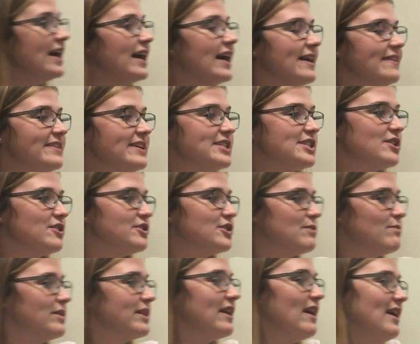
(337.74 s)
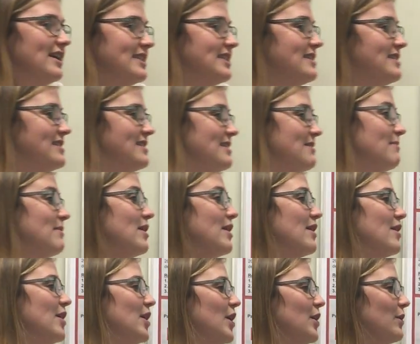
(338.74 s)
In the children with autism,
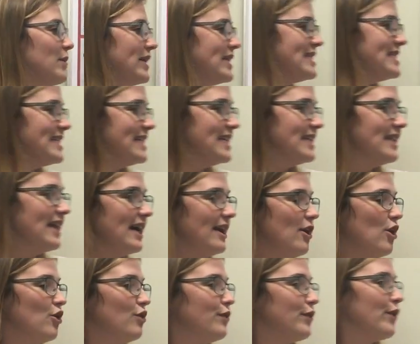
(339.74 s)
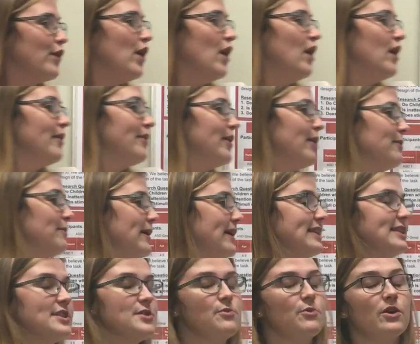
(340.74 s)
we see that overall their
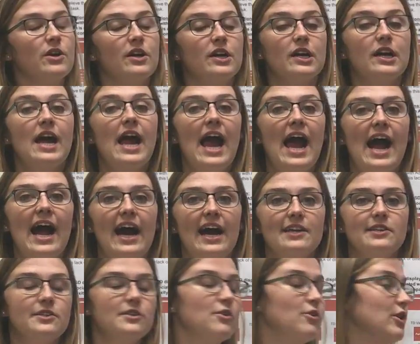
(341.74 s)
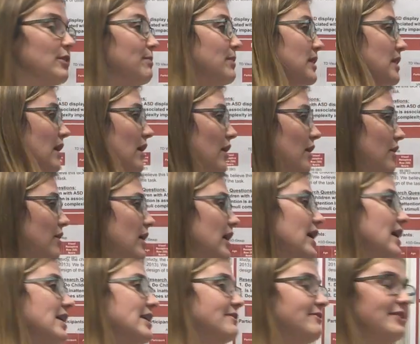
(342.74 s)
rates were at or below
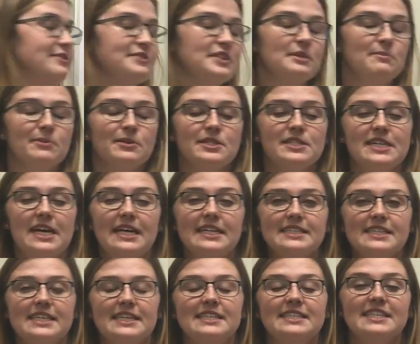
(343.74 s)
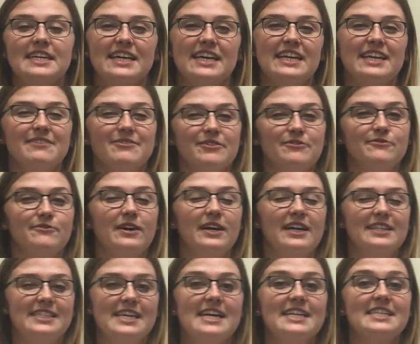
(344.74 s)
50%, indicative of
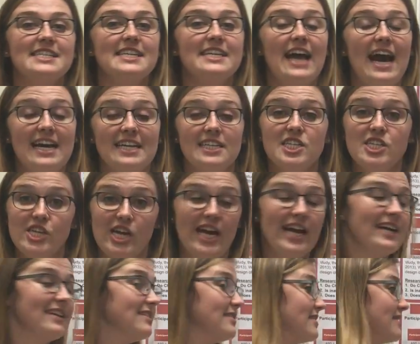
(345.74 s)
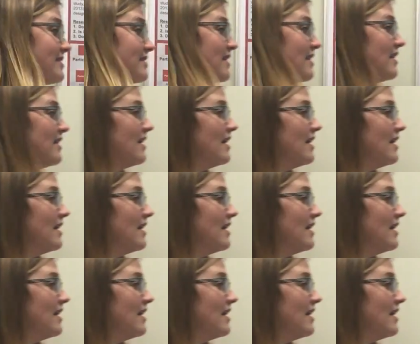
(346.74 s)
attention at chance.